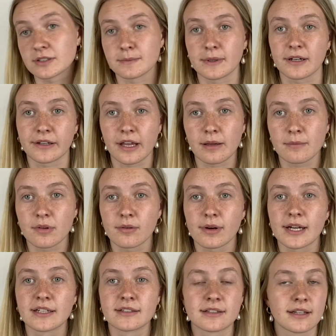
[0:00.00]
barking, by the
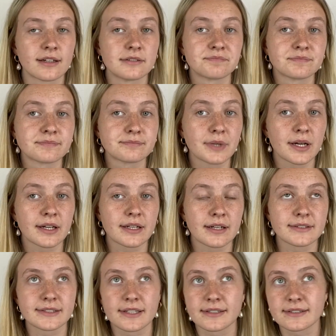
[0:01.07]
way, they're barking
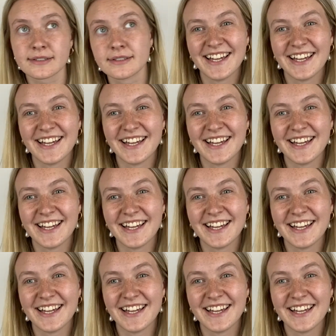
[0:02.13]
downstairs.